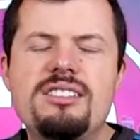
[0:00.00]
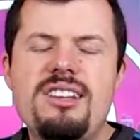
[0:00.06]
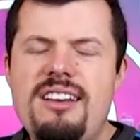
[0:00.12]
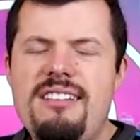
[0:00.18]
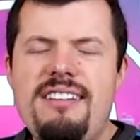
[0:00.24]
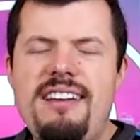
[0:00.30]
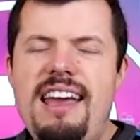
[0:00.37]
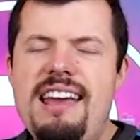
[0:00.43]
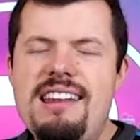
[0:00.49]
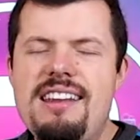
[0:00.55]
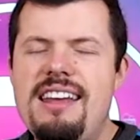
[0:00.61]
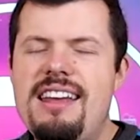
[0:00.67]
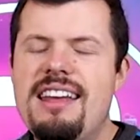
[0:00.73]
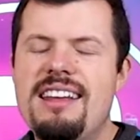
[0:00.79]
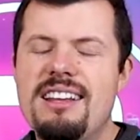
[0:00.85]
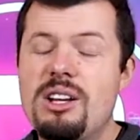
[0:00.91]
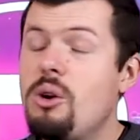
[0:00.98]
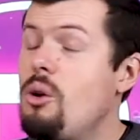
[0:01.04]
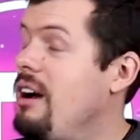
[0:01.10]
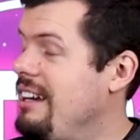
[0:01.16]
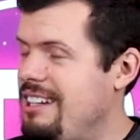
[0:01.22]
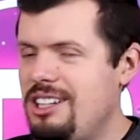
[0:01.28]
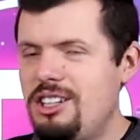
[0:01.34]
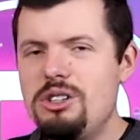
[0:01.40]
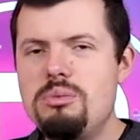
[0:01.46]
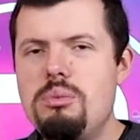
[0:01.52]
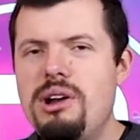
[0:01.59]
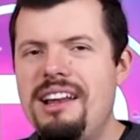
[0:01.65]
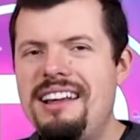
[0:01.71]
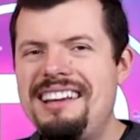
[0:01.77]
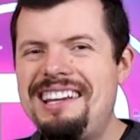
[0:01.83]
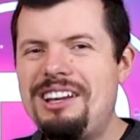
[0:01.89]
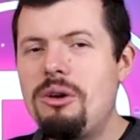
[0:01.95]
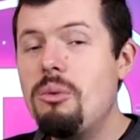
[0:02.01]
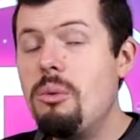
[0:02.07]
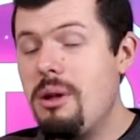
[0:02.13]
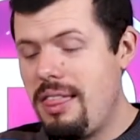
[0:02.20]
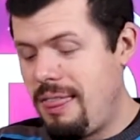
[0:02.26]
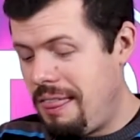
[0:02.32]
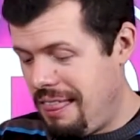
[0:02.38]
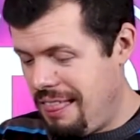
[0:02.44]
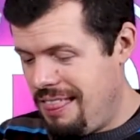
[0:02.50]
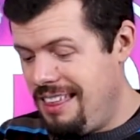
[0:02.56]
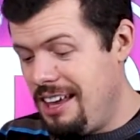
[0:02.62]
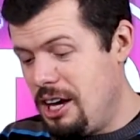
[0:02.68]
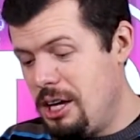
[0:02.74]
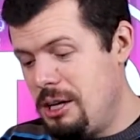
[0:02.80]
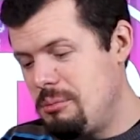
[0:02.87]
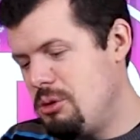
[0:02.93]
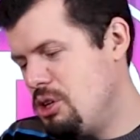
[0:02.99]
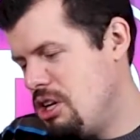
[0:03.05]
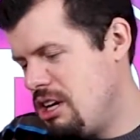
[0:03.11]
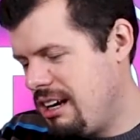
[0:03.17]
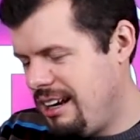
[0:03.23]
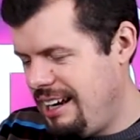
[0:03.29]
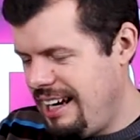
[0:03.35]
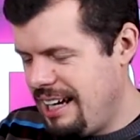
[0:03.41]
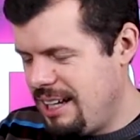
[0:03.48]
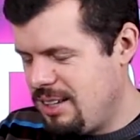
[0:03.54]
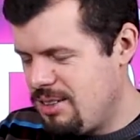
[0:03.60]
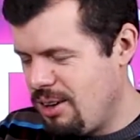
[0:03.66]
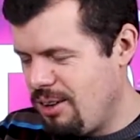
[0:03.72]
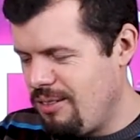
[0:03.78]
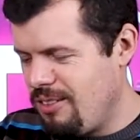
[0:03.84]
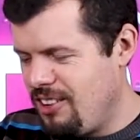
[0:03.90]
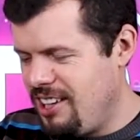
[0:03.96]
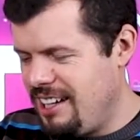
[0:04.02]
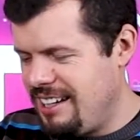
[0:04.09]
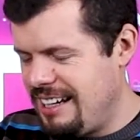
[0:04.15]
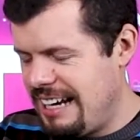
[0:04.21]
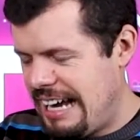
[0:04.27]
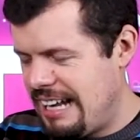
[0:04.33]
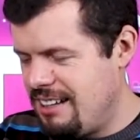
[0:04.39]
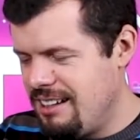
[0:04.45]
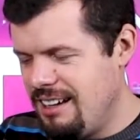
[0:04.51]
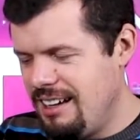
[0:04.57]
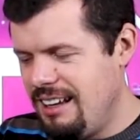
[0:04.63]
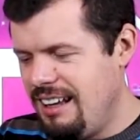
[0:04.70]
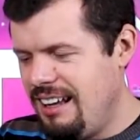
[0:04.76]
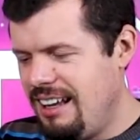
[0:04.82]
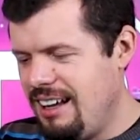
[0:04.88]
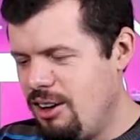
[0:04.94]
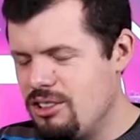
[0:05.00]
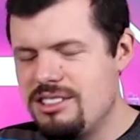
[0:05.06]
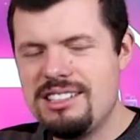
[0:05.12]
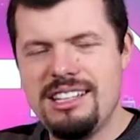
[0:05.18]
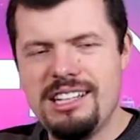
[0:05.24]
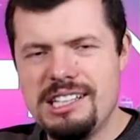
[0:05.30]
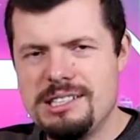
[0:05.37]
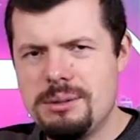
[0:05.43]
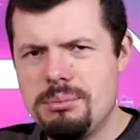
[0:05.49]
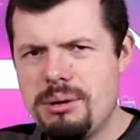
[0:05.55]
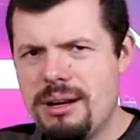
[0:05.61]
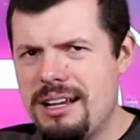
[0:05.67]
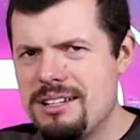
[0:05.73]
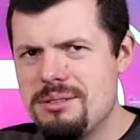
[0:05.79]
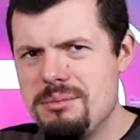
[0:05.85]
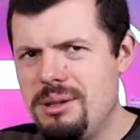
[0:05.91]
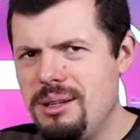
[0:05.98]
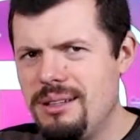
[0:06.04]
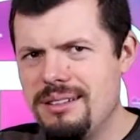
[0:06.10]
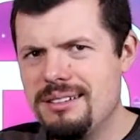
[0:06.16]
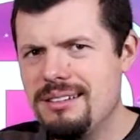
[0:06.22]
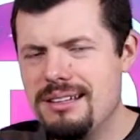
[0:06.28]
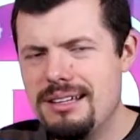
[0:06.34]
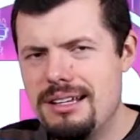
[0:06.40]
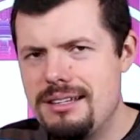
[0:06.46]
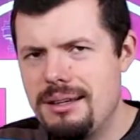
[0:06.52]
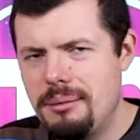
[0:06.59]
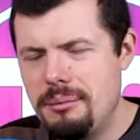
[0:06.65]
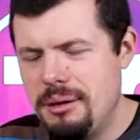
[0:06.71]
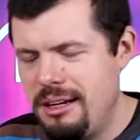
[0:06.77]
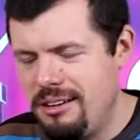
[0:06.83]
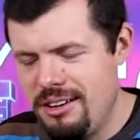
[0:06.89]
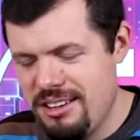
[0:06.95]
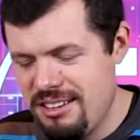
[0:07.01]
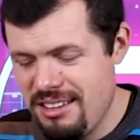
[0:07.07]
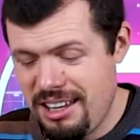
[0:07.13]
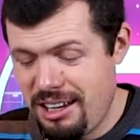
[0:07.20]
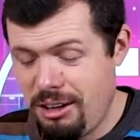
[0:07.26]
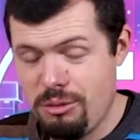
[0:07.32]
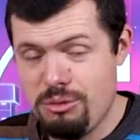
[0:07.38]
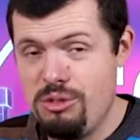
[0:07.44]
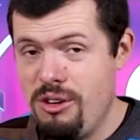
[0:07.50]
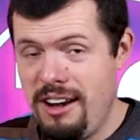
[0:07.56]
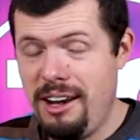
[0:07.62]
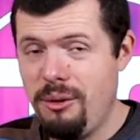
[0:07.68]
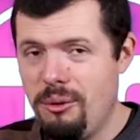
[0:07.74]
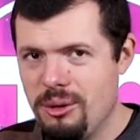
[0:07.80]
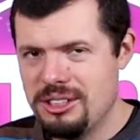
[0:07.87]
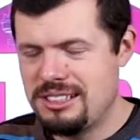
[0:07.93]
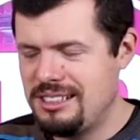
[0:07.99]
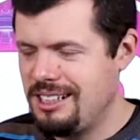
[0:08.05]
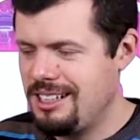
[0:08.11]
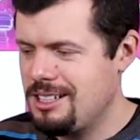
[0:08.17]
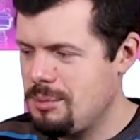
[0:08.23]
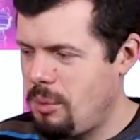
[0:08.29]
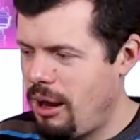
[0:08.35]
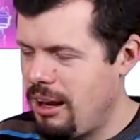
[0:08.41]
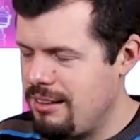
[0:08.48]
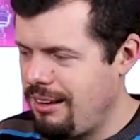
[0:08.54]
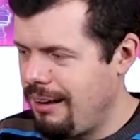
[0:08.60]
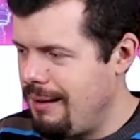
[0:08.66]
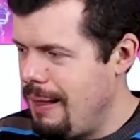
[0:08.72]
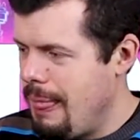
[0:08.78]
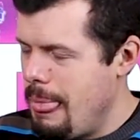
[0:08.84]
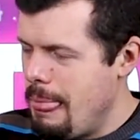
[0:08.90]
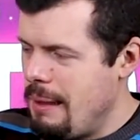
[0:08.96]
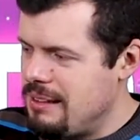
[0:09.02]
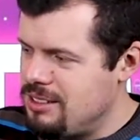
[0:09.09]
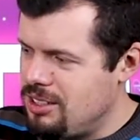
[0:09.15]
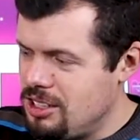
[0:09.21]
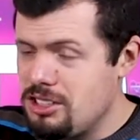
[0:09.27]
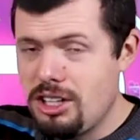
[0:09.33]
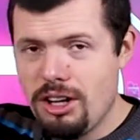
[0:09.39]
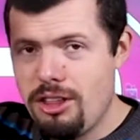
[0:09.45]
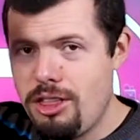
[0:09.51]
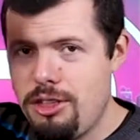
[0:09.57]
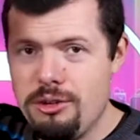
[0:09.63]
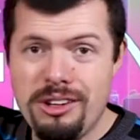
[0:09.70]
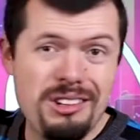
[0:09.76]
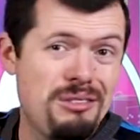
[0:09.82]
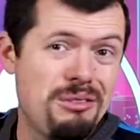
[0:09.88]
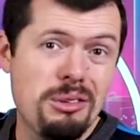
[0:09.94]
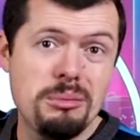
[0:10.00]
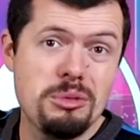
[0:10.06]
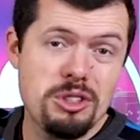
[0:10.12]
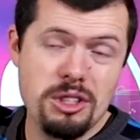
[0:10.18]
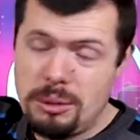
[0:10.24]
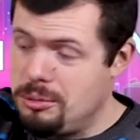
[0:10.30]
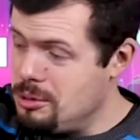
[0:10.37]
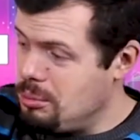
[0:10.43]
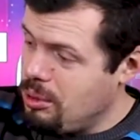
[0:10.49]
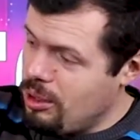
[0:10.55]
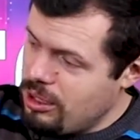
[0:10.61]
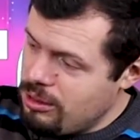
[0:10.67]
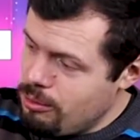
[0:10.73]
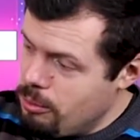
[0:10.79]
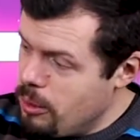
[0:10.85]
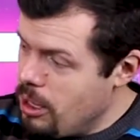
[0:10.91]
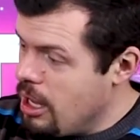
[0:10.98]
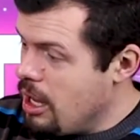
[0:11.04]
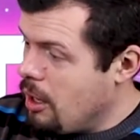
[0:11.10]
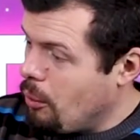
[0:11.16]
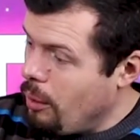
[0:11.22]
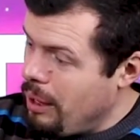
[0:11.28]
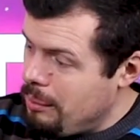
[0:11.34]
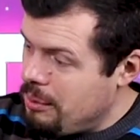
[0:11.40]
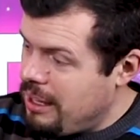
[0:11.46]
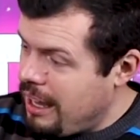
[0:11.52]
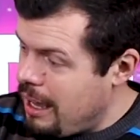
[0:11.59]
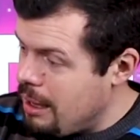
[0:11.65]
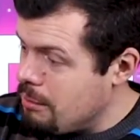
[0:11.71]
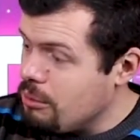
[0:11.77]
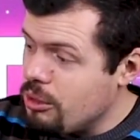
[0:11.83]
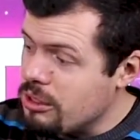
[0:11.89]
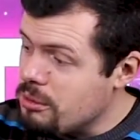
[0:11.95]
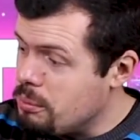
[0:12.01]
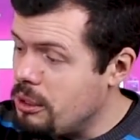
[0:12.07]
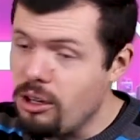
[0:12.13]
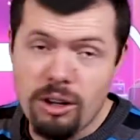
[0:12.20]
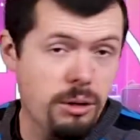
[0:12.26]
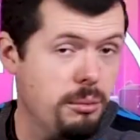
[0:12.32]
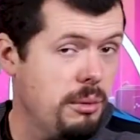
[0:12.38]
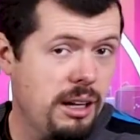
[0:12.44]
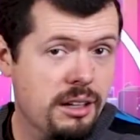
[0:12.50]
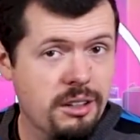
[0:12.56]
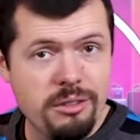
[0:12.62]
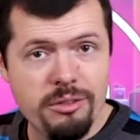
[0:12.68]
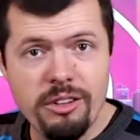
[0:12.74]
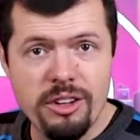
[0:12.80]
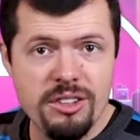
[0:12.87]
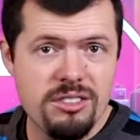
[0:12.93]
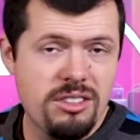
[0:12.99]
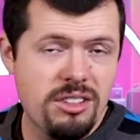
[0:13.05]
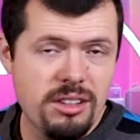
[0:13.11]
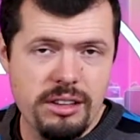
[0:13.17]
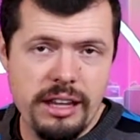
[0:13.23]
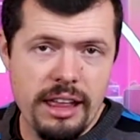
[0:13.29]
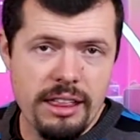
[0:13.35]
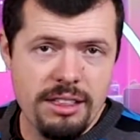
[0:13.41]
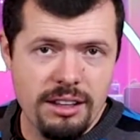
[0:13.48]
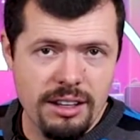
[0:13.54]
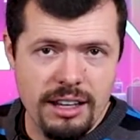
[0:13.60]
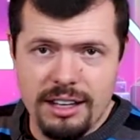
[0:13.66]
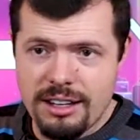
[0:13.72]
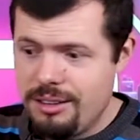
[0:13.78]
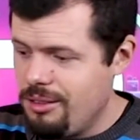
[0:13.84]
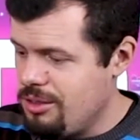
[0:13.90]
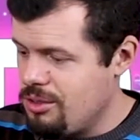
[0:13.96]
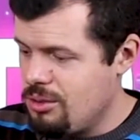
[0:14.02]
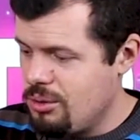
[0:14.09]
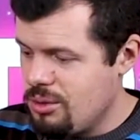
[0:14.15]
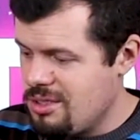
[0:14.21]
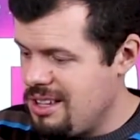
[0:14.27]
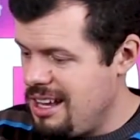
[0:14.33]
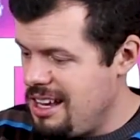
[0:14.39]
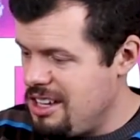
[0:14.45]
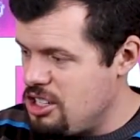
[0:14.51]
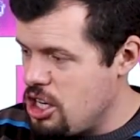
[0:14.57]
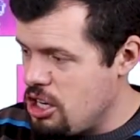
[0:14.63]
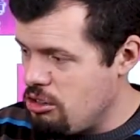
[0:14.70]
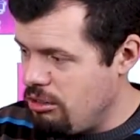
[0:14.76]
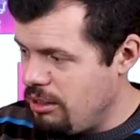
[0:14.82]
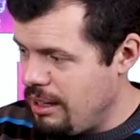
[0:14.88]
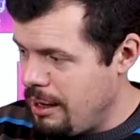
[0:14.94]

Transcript: so I've had quite a good play with the Omen X over here, and honestly it surprised me in some areas that I really wasn't expecting. So let's go through it from top to bottom. Webcam with pinhole microphones, nothing out of the sorts. Their general